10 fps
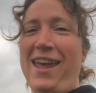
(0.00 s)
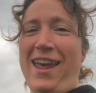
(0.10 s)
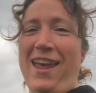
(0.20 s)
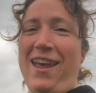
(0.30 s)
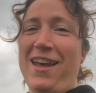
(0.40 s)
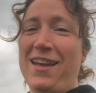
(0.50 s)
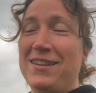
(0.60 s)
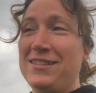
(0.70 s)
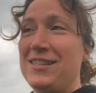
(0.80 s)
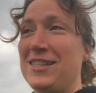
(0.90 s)

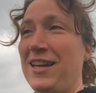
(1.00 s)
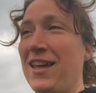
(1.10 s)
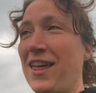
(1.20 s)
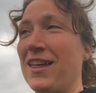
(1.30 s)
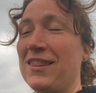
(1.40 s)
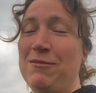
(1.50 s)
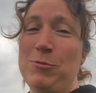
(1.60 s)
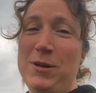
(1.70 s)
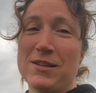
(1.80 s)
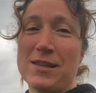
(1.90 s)
and then we'll
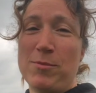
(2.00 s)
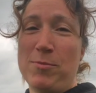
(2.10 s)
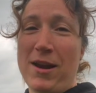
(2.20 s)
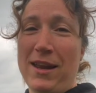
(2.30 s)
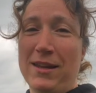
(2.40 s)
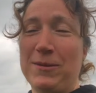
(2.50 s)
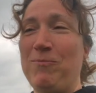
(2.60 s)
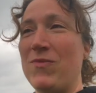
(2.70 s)
be on summer break.